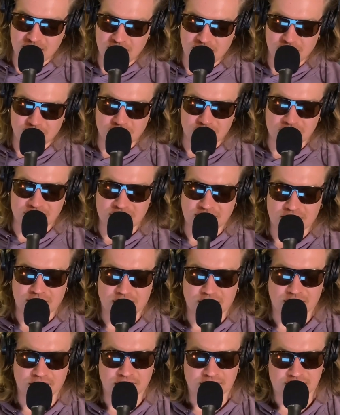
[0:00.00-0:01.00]

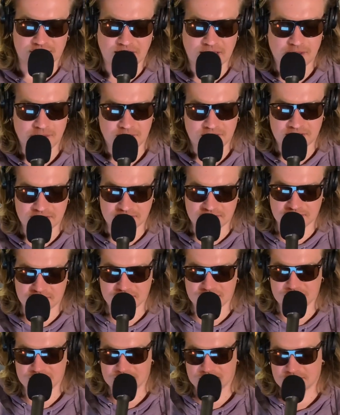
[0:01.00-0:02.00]
particularly the same because this
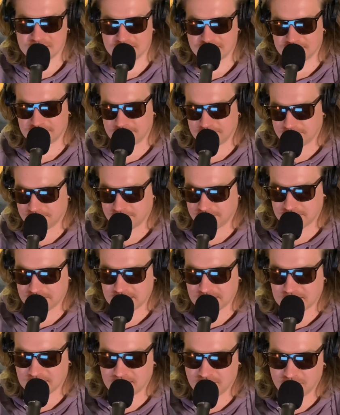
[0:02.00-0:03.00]
is
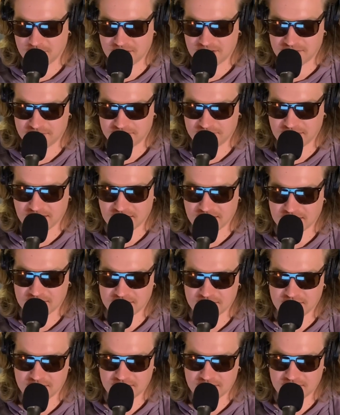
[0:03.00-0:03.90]
a bit of a